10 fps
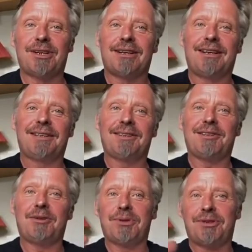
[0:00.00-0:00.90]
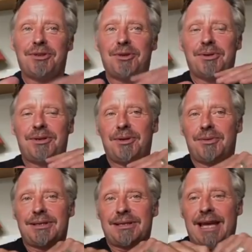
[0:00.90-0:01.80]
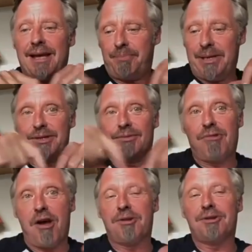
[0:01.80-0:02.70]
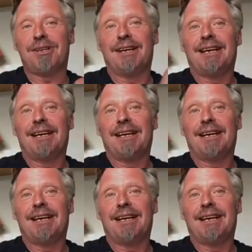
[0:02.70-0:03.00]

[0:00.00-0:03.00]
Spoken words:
and you would get a piece of road,